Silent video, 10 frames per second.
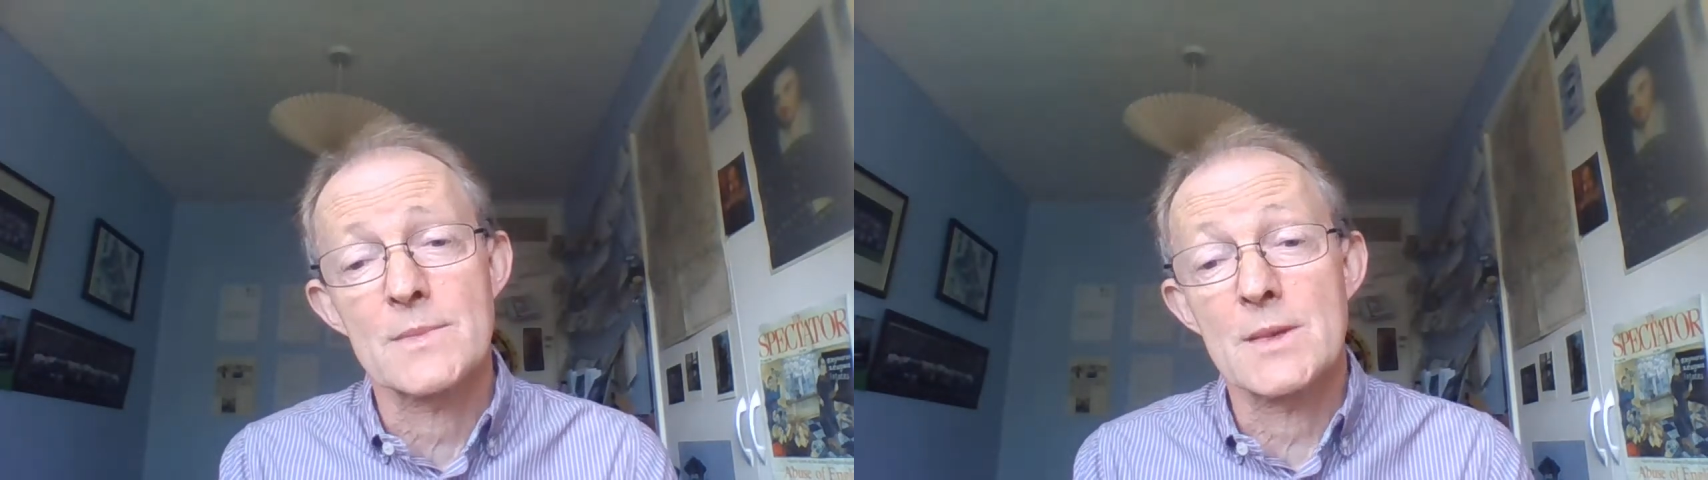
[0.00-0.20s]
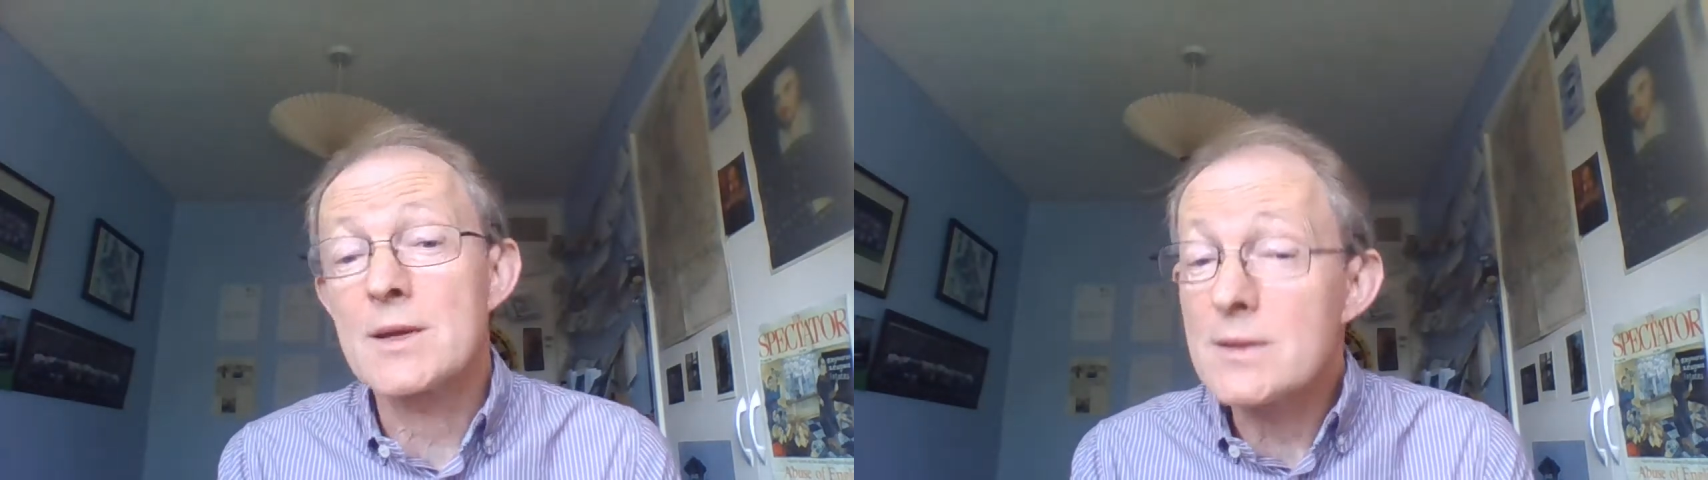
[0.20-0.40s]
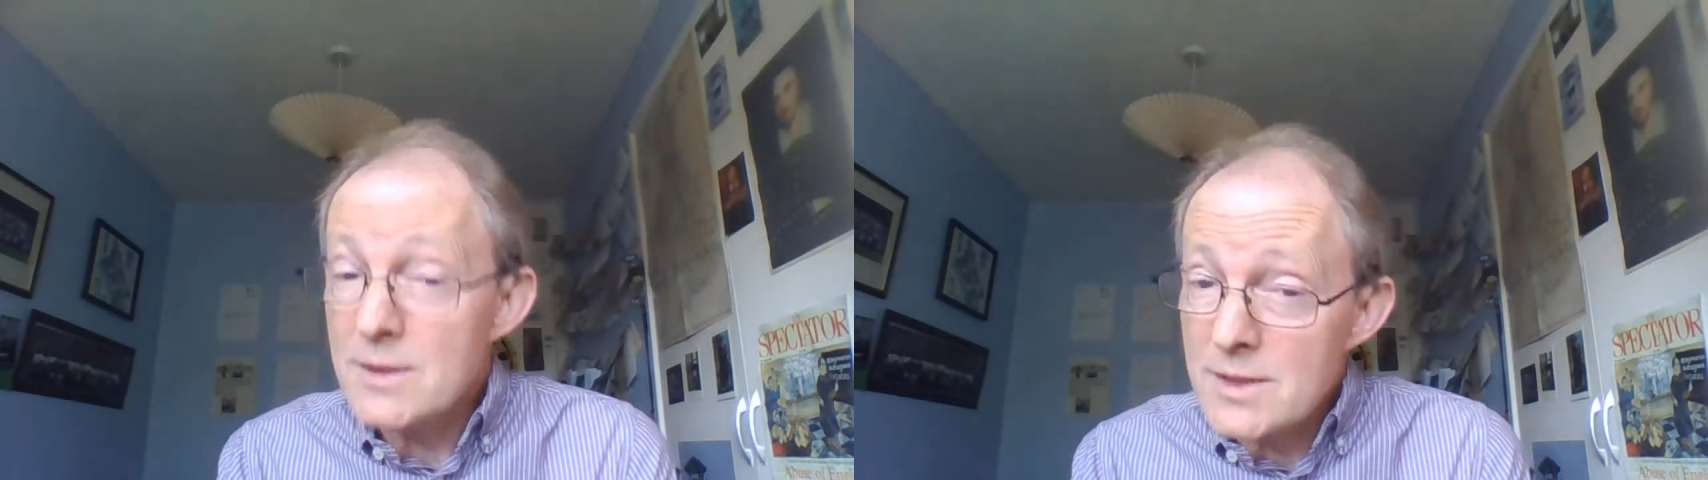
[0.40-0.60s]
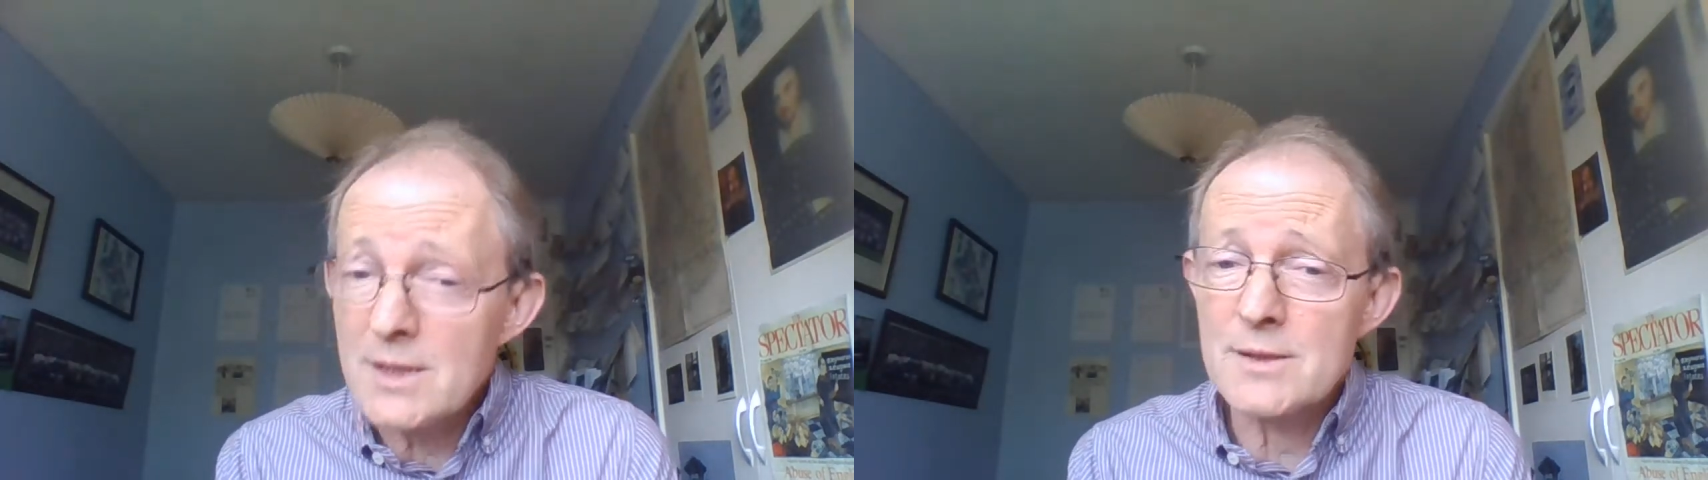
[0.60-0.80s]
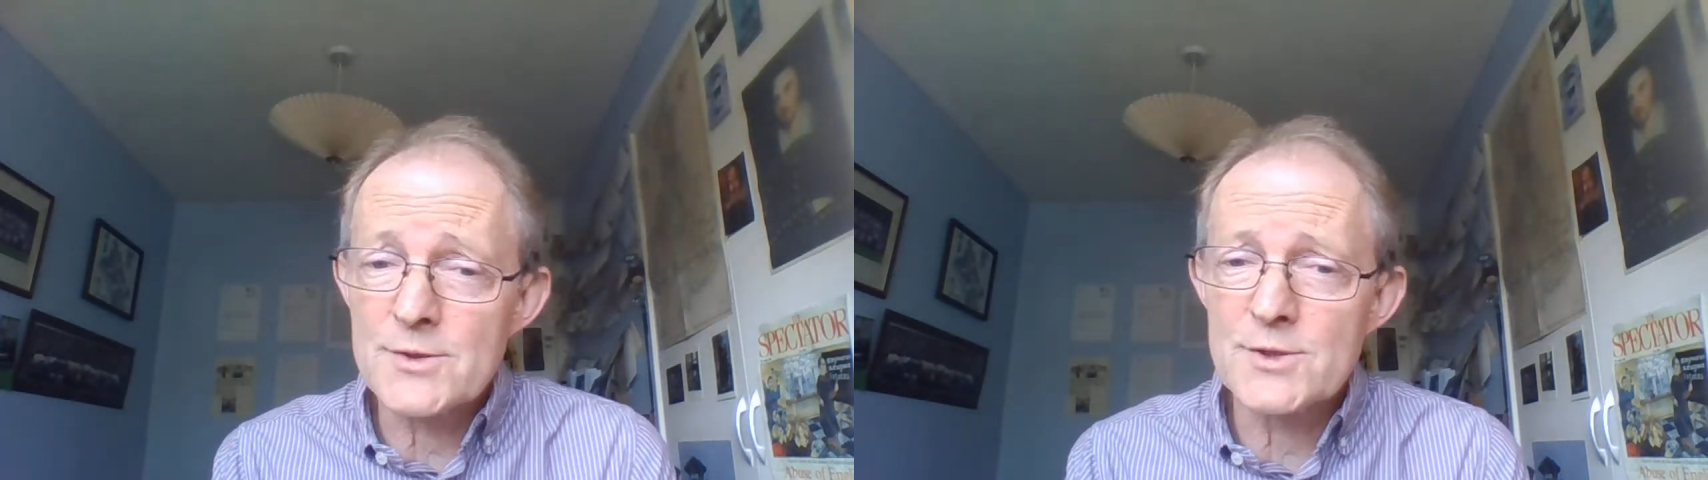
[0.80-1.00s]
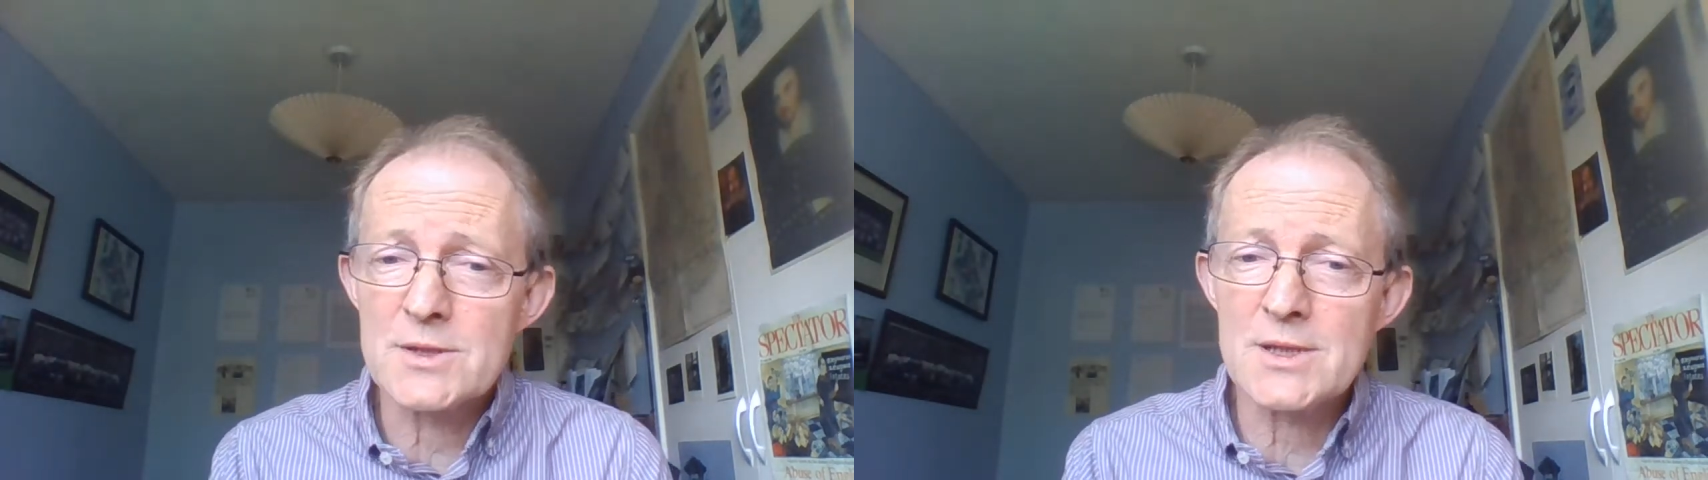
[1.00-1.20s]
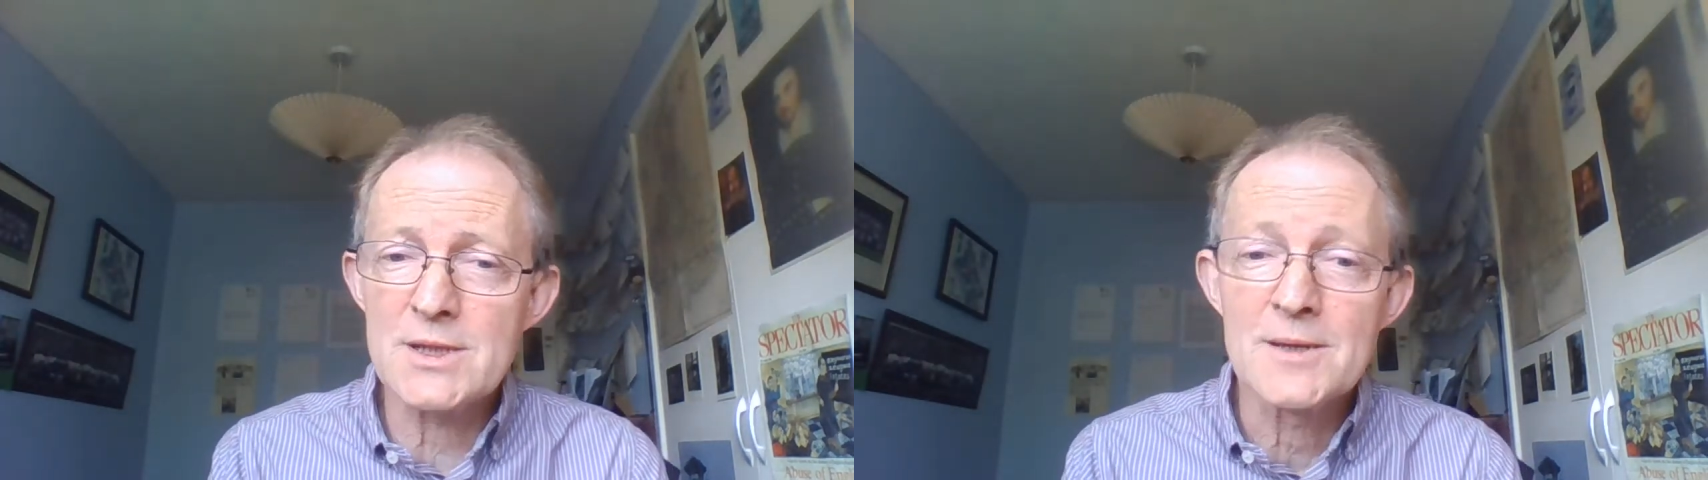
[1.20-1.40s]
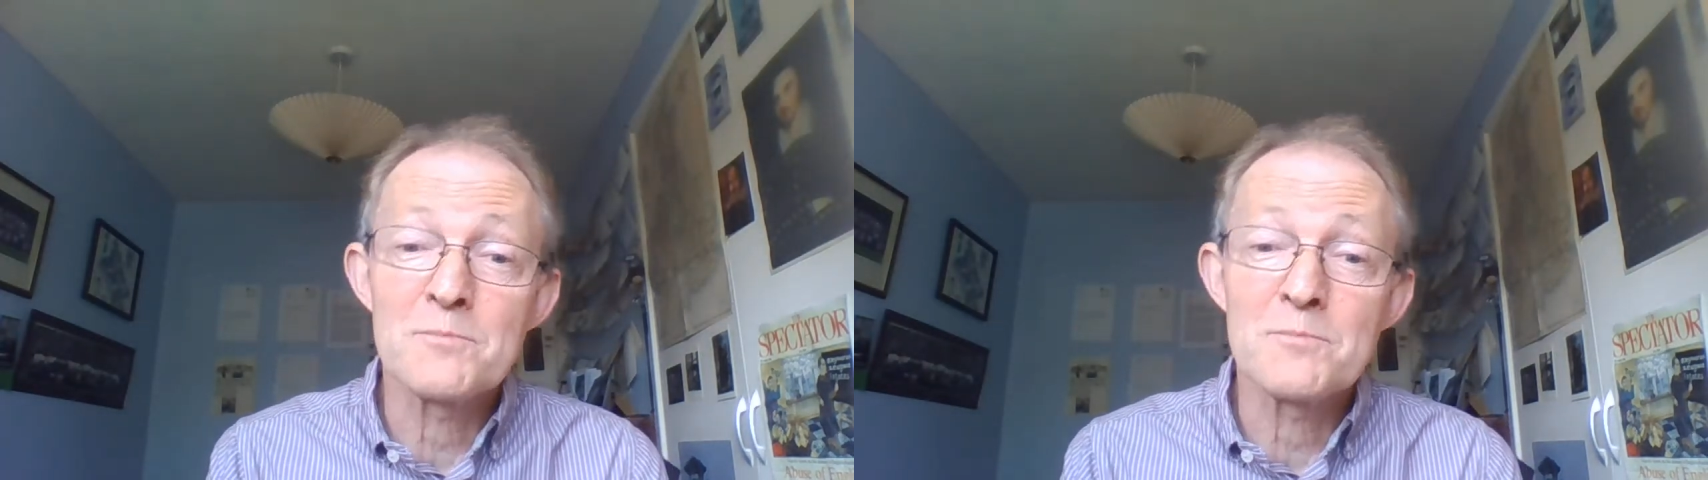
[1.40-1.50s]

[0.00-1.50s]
And I think that the